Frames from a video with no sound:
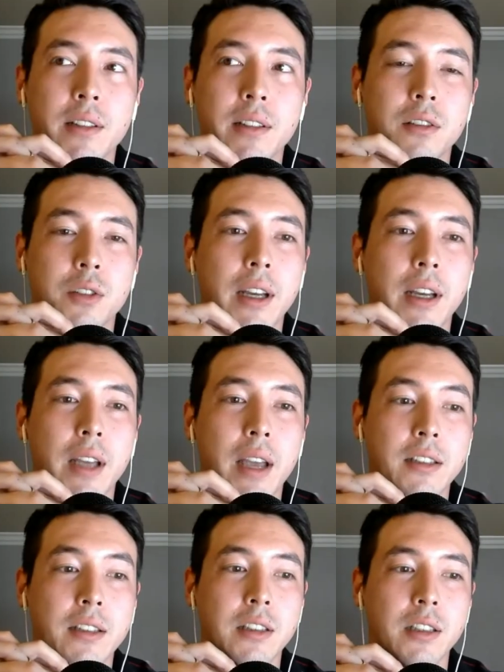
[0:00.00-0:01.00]
just try it and
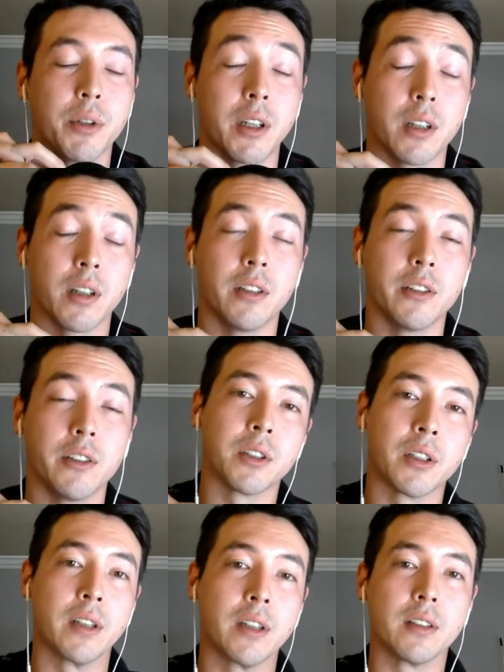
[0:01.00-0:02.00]
actually put in
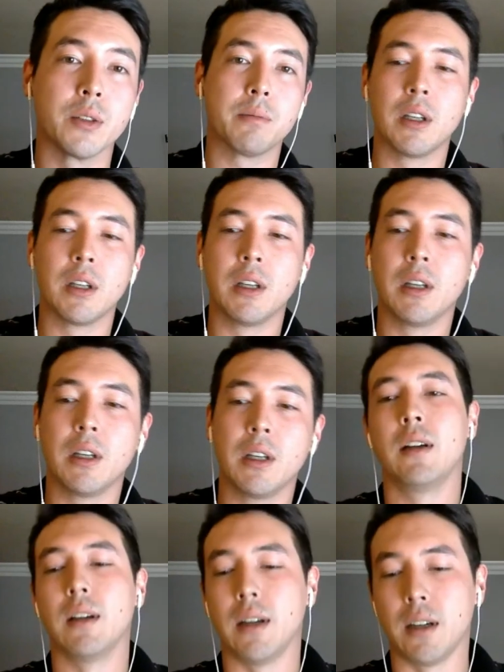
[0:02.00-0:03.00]
100% into it,
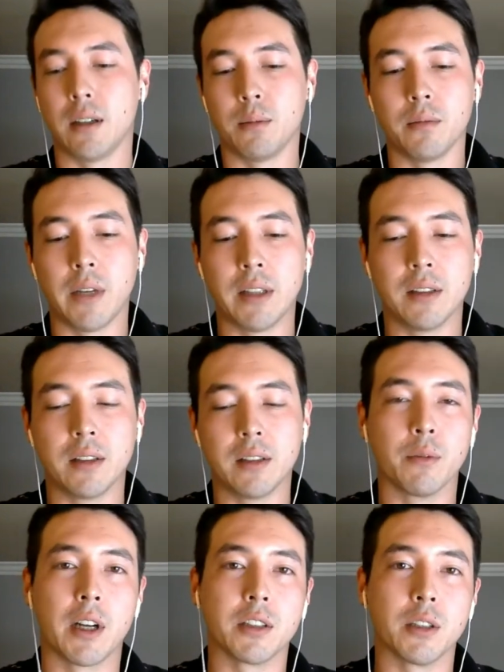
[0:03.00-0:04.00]
and see
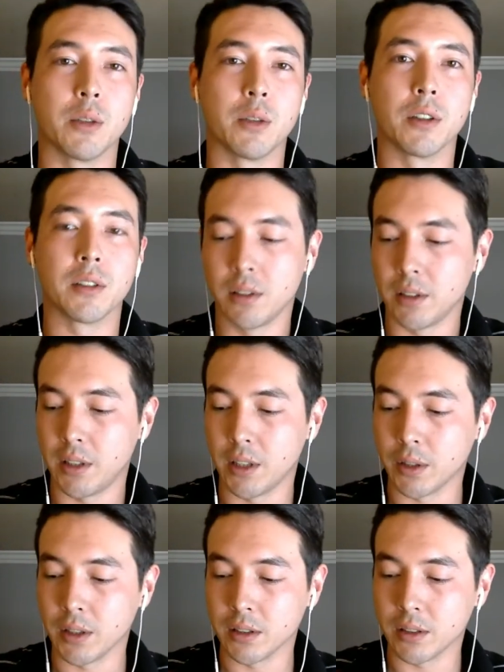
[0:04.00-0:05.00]
if it actually works. You
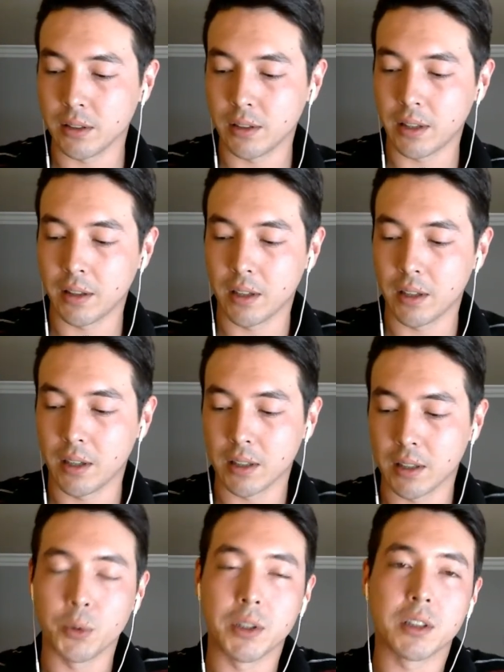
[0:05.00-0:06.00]
know, because I think a lot of
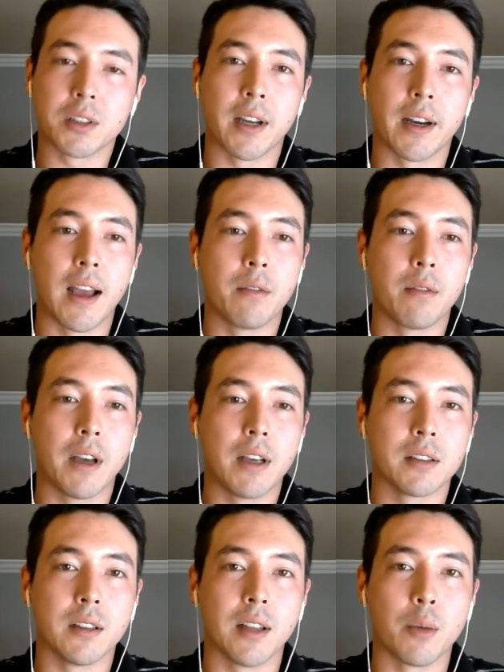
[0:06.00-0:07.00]
times we just kind of half-ass
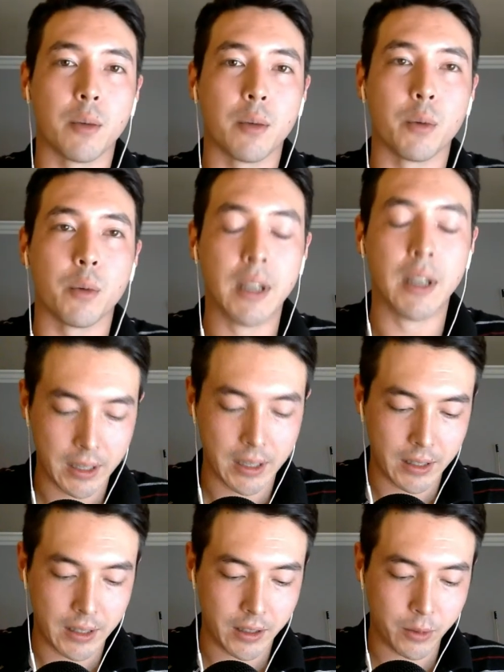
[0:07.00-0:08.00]
it. Like we
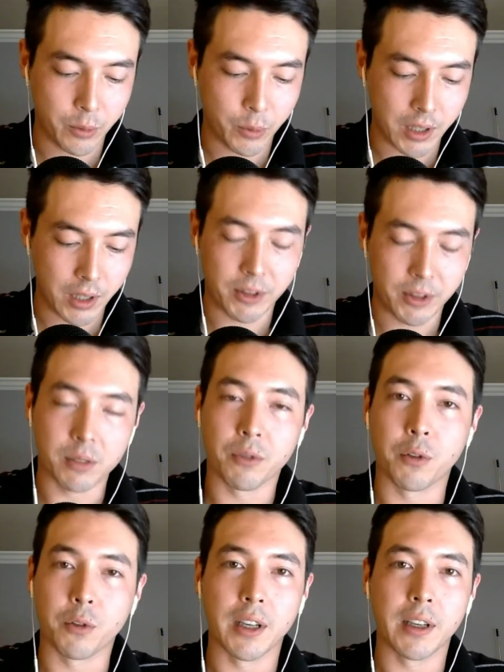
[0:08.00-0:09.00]
were talking about this
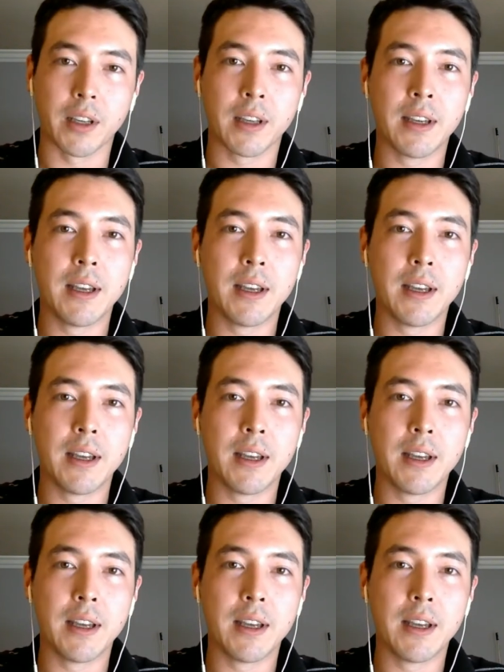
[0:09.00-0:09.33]
before. Like,